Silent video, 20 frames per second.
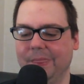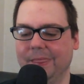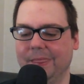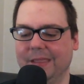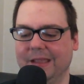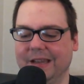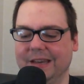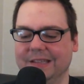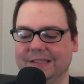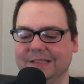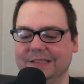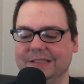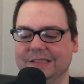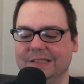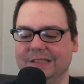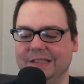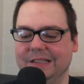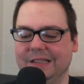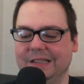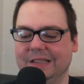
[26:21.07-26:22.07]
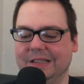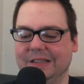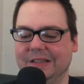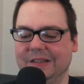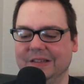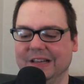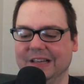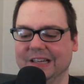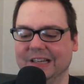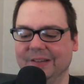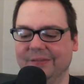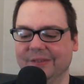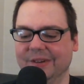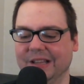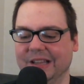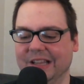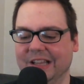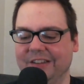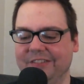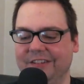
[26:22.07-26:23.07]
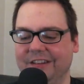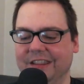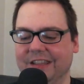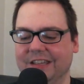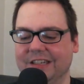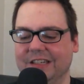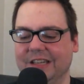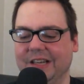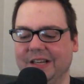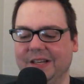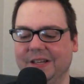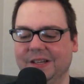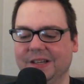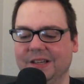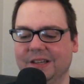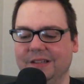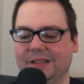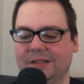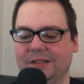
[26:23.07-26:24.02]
That is track number 11, The Dog.